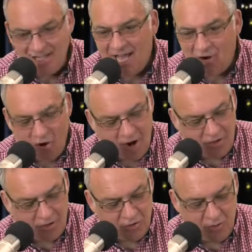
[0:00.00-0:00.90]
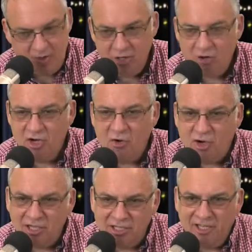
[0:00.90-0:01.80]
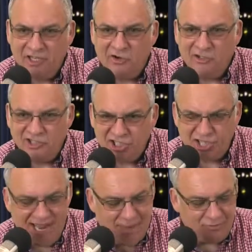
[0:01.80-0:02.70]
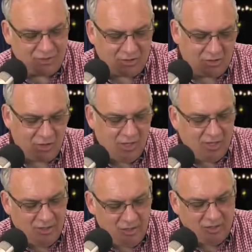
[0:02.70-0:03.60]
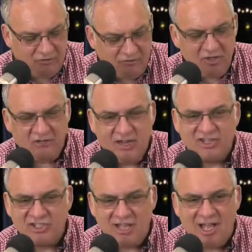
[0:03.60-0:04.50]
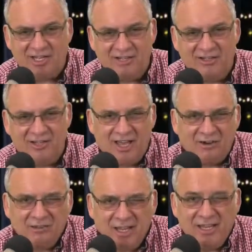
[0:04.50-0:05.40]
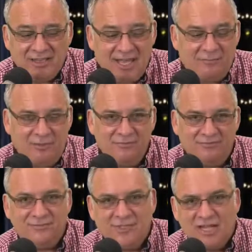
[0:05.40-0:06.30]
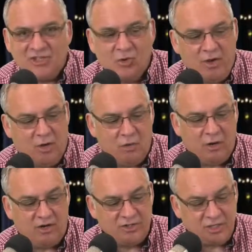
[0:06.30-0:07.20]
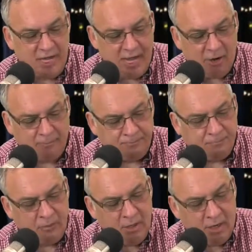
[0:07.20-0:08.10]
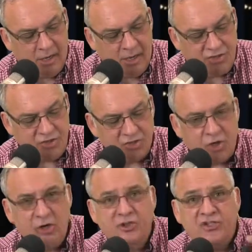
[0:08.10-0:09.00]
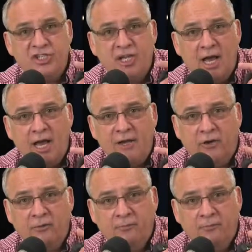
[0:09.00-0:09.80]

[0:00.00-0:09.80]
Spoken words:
hard to do, but you don't hear a click or a snap, so you can feel that it's locked in. I don't like that, but that's the way it works. And now, as you turn this dial,